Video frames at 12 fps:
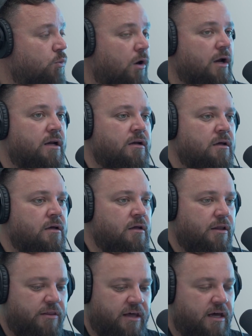He wanted
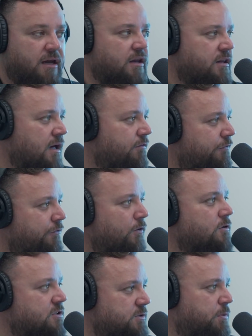that
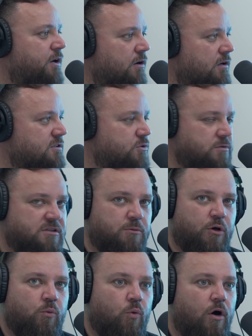first appearance
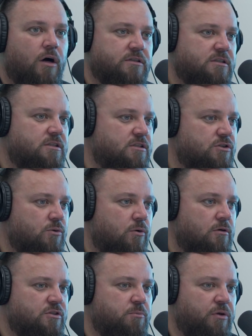when somebody walks in the
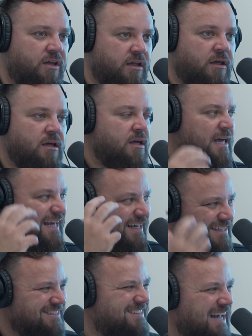store to be
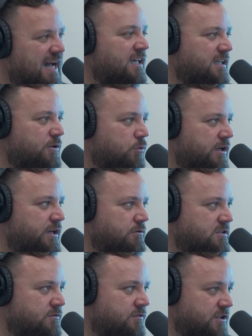exactly what
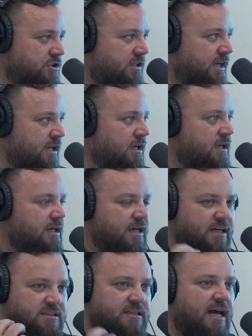he was envisioning,
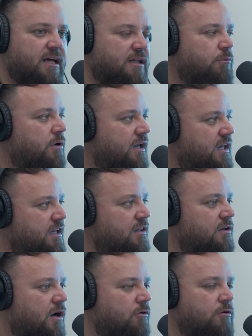exactly what
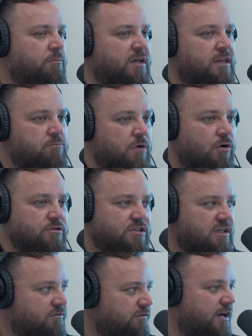he thought would be the
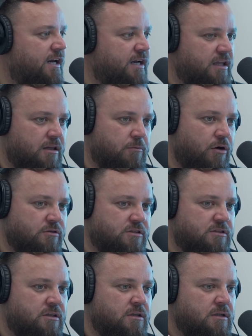most inviting and the
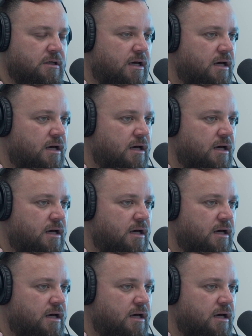most